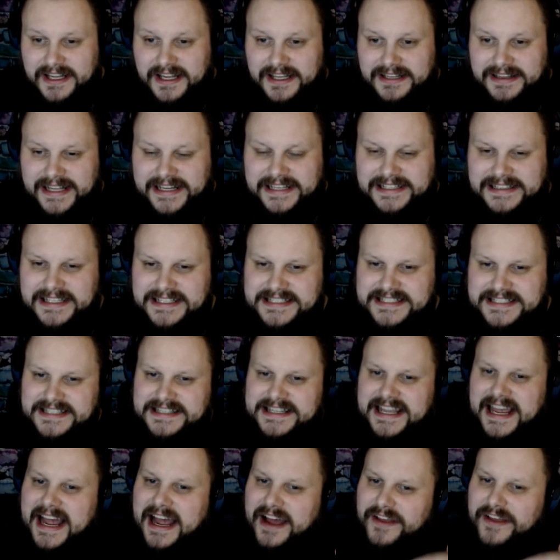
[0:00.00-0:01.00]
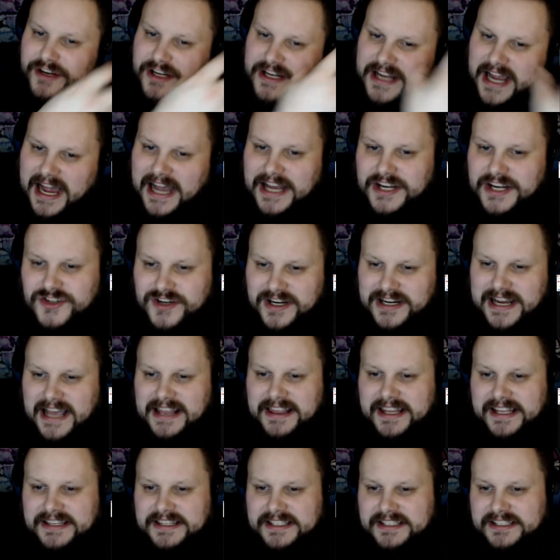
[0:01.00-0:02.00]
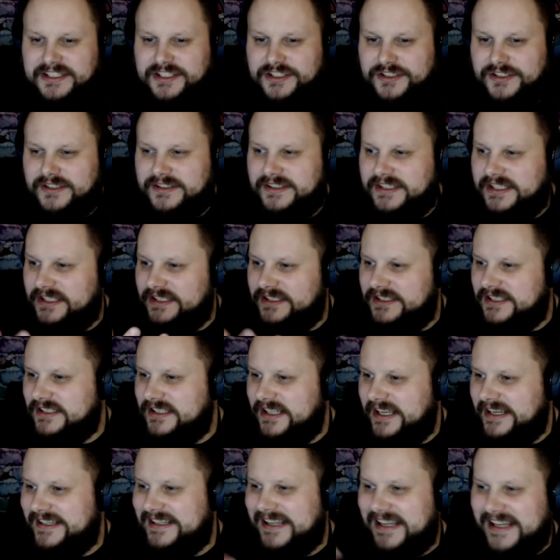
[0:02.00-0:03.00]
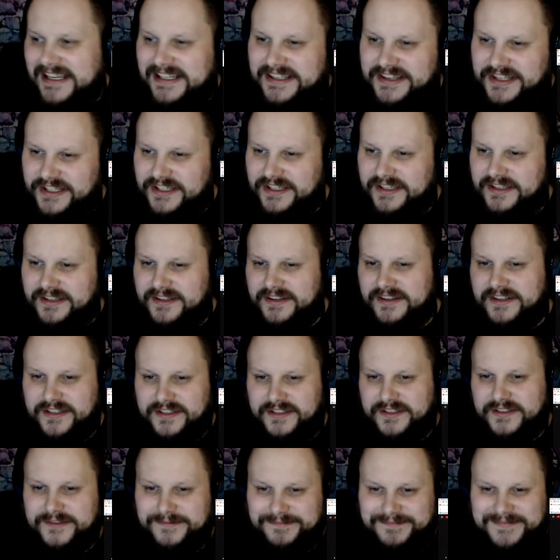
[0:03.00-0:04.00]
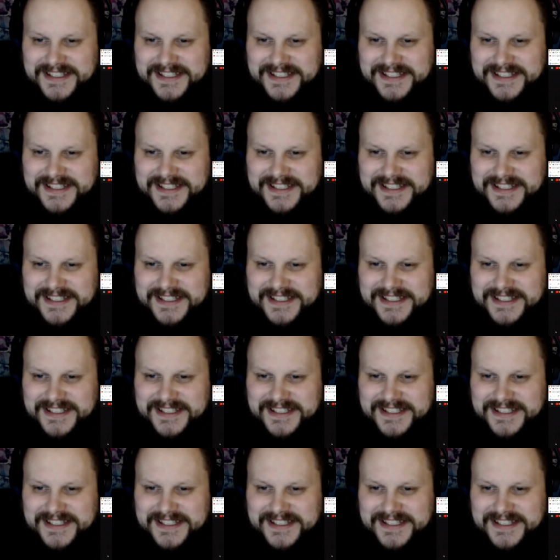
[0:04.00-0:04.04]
Like, listen to how they're contrast. I like the little the